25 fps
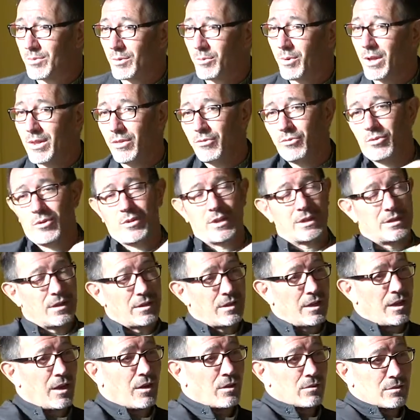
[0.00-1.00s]
We went through the,
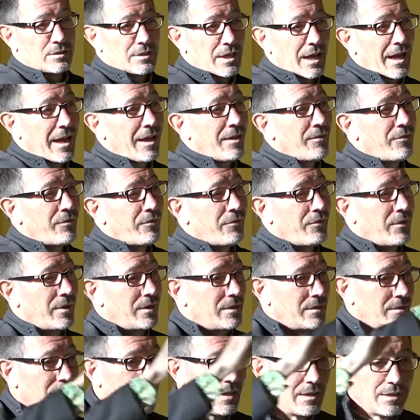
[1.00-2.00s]
the old TAFE
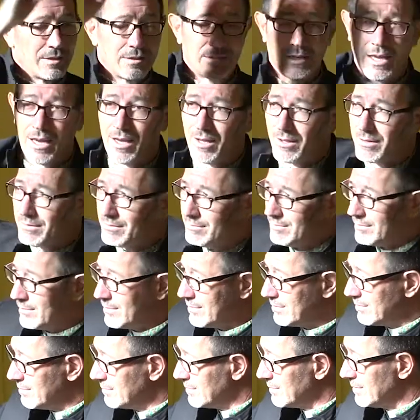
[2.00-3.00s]
and
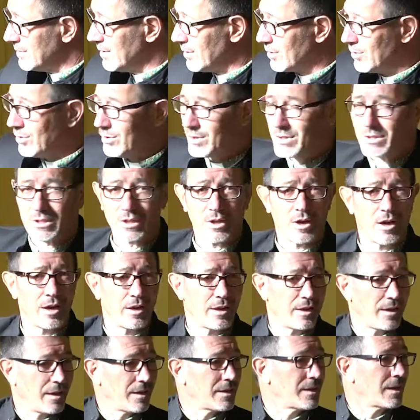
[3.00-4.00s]
down the goods
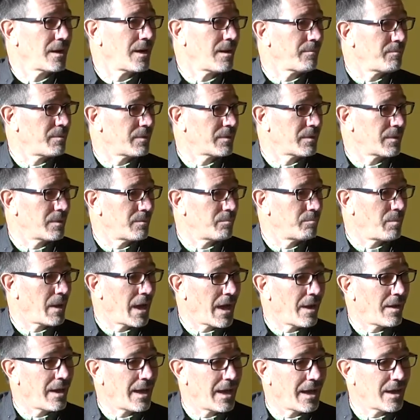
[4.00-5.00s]
line and ended up at the
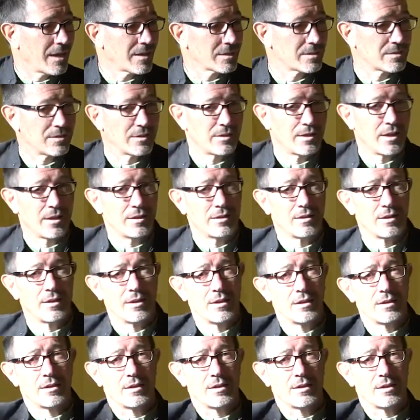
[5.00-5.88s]
powerhouse and then